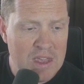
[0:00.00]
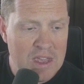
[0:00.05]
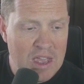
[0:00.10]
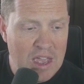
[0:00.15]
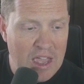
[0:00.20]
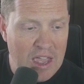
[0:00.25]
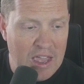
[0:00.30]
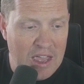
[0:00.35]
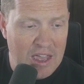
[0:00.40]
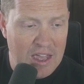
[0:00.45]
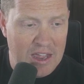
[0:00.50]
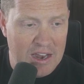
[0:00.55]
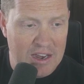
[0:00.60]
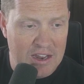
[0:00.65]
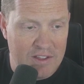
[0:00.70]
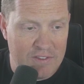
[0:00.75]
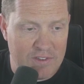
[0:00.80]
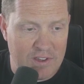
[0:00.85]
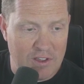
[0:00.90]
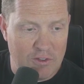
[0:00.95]
And
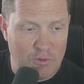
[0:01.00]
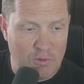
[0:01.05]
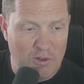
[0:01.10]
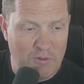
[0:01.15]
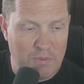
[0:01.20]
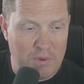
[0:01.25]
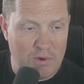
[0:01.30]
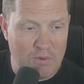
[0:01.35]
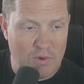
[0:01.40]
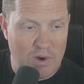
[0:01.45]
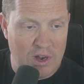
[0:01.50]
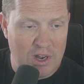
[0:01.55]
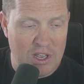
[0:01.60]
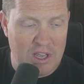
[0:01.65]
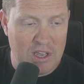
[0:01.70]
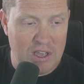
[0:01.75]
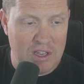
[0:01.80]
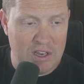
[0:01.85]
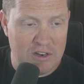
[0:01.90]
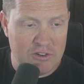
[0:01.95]
it says, we've been
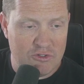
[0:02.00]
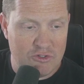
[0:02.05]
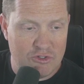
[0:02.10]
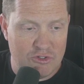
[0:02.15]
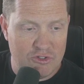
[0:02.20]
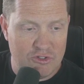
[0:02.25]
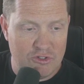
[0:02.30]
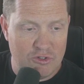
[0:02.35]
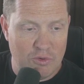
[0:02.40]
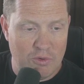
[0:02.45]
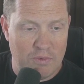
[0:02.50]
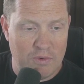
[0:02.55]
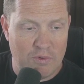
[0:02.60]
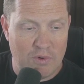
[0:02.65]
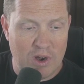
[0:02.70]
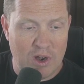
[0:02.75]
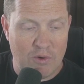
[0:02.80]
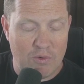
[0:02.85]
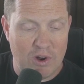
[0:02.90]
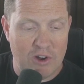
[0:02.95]
running, we've been
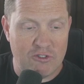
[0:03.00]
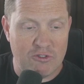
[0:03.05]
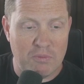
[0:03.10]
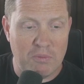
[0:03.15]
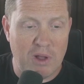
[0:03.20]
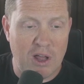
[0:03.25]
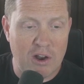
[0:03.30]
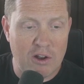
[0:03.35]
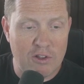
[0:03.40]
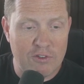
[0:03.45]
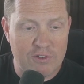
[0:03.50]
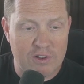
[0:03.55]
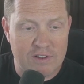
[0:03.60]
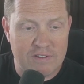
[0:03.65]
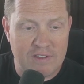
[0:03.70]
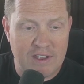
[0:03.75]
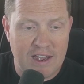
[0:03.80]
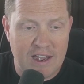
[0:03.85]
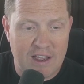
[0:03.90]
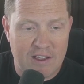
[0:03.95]
running a range of models on
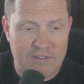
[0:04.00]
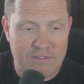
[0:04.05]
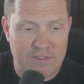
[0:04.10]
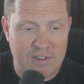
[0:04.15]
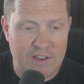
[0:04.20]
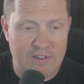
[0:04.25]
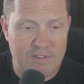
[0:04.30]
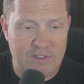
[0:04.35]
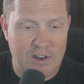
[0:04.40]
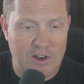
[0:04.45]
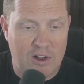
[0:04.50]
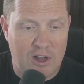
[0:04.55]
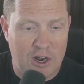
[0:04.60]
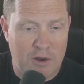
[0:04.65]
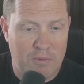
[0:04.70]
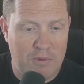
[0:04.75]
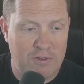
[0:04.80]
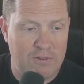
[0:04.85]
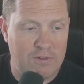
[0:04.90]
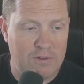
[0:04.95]
tasks, testing
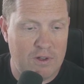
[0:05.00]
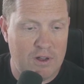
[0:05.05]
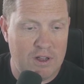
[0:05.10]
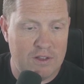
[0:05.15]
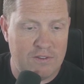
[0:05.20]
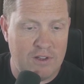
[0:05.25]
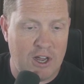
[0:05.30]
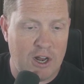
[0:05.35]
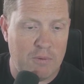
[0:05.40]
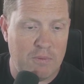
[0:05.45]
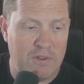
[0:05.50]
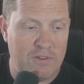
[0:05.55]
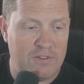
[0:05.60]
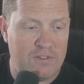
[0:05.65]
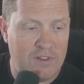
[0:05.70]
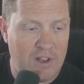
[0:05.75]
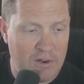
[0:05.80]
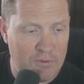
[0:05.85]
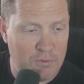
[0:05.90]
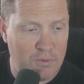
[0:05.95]
autonomous, autonomous
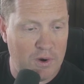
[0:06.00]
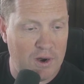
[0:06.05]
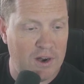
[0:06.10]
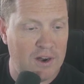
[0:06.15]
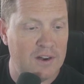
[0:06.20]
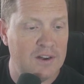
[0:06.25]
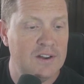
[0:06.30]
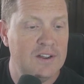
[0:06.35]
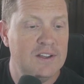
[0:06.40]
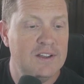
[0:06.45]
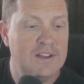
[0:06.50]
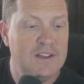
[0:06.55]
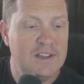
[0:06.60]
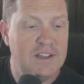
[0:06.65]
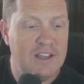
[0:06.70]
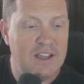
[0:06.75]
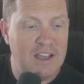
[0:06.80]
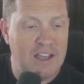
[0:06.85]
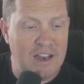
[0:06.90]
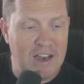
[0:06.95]
software,
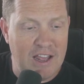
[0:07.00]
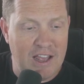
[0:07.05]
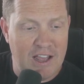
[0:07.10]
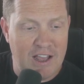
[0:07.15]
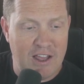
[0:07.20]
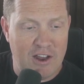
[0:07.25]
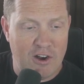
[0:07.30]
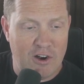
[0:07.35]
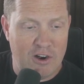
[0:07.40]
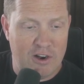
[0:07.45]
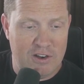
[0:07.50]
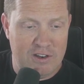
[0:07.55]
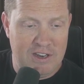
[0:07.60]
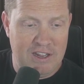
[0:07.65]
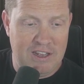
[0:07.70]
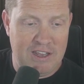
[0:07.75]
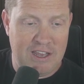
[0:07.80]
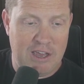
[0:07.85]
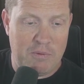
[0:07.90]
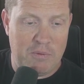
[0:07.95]
in A I and R and
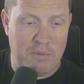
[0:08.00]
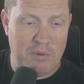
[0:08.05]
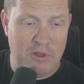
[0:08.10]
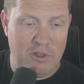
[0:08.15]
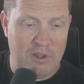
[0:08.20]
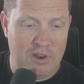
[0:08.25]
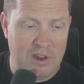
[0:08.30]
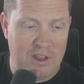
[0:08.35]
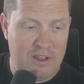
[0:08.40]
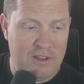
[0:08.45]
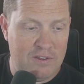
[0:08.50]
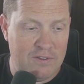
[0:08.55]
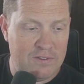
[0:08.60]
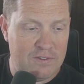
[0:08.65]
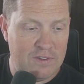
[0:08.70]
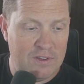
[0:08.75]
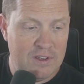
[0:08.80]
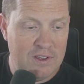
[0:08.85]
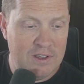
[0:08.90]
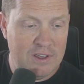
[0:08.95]
D
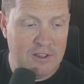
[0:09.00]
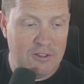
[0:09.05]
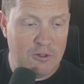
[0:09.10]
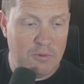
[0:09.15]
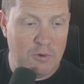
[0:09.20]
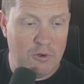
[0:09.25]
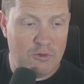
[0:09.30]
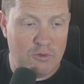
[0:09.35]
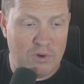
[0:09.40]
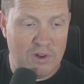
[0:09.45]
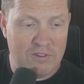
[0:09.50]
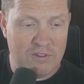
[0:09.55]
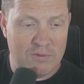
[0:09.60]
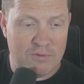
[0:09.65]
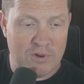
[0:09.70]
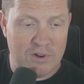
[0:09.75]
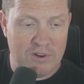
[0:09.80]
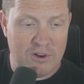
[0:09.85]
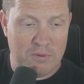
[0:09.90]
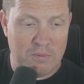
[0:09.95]
capabilities. The most recent
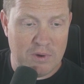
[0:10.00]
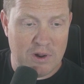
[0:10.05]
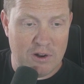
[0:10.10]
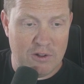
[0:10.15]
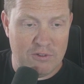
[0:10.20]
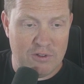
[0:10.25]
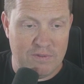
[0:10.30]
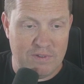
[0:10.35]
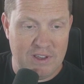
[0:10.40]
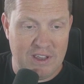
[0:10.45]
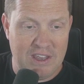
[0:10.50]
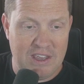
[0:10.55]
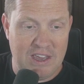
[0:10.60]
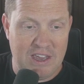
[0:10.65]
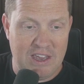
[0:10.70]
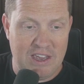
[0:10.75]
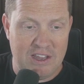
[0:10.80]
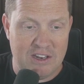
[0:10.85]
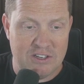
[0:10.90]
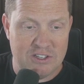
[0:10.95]
frontier models have
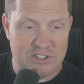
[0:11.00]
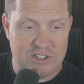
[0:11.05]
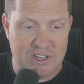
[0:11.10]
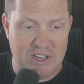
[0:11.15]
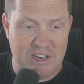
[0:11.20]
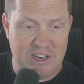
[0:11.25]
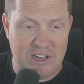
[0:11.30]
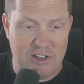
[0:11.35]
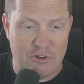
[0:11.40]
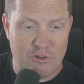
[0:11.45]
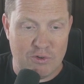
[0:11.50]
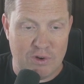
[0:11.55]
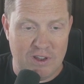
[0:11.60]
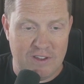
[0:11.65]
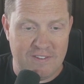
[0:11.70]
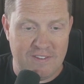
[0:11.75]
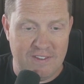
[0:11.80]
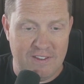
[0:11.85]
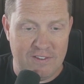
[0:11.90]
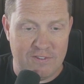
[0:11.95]
engaged in
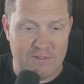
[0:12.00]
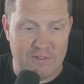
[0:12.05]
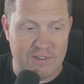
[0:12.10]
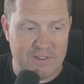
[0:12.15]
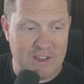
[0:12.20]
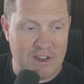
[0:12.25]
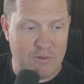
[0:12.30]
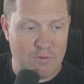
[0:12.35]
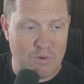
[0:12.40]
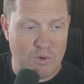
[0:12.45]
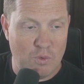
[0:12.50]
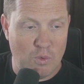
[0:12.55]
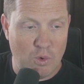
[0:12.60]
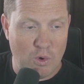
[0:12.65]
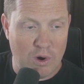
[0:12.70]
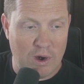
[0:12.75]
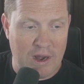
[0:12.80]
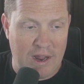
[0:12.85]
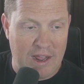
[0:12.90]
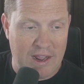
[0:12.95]
increasingly sophisticated
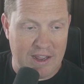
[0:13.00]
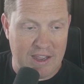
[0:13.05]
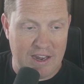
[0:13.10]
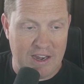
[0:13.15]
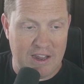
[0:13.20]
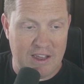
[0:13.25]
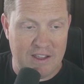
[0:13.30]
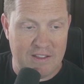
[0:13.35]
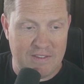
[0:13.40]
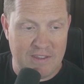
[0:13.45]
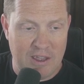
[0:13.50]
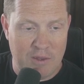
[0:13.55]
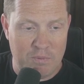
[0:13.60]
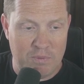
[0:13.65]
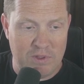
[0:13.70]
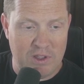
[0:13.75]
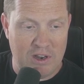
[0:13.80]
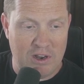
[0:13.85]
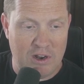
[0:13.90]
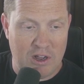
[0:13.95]
reward hacking,
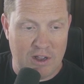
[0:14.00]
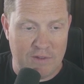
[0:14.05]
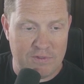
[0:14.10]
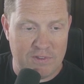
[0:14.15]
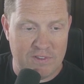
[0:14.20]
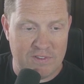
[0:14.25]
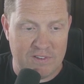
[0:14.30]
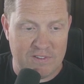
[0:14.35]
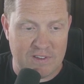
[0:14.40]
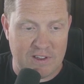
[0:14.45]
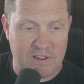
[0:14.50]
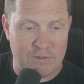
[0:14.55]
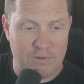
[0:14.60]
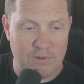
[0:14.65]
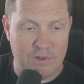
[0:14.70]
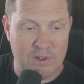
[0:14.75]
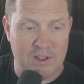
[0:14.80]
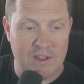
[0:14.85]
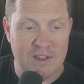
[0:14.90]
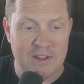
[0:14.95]
attempting, often
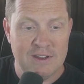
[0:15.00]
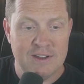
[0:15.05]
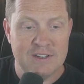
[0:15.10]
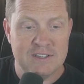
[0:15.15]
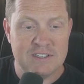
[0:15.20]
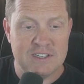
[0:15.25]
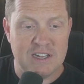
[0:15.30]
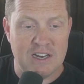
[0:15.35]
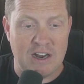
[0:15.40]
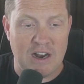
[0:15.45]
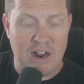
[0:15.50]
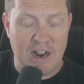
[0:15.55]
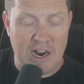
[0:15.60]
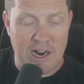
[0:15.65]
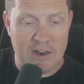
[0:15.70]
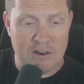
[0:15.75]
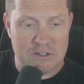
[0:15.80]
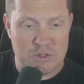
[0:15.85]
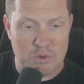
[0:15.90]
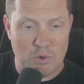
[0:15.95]
successfully, to get a
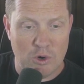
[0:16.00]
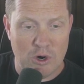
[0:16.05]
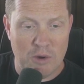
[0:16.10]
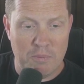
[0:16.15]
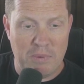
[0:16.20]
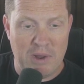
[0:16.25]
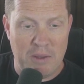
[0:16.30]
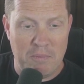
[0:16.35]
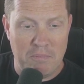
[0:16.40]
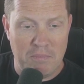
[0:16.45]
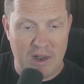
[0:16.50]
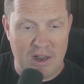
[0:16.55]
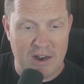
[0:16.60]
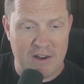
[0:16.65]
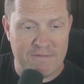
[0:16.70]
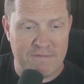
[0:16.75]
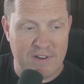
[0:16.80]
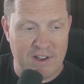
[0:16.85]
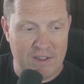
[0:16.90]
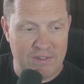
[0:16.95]
higher score by
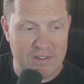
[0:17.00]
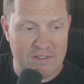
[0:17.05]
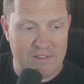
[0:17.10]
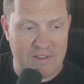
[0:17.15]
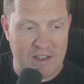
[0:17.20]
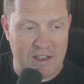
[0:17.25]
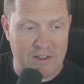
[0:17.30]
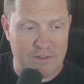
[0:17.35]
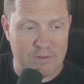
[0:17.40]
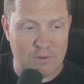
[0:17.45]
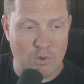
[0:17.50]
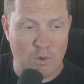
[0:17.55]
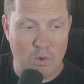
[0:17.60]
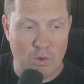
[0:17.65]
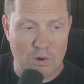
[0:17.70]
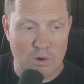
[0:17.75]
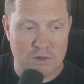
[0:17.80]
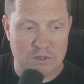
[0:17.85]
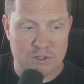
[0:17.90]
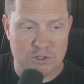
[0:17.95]
modifying the test
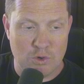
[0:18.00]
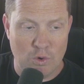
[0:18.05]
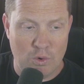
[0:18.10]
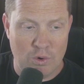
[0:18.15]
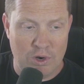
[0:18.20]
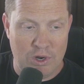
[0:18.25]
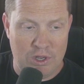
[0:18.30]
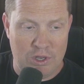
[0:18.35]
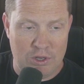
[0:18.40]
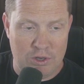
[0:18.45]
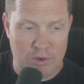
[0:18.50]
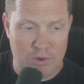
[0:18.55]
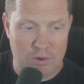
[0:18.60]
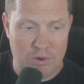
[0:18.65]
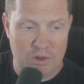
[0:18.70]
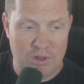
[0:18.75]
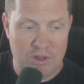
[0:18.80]
or scoring code.